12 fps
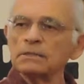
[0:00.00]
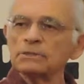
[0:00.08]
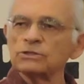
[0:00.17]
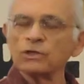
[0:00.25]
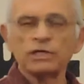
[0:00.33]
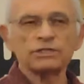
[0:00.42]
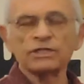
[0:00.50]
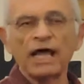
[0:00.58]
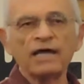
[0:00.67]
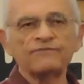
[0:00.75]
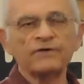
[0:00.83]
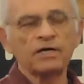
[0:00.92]
took his
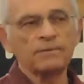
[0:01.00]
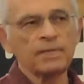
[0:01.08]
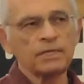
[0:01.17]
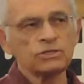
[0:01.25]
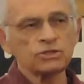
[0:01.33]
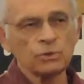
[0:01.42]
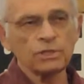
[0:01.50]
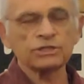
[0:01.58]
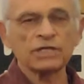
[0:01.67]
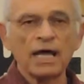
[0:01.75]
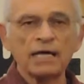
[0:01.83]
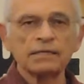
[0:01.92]
life and committed
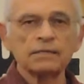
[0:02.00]
suicide.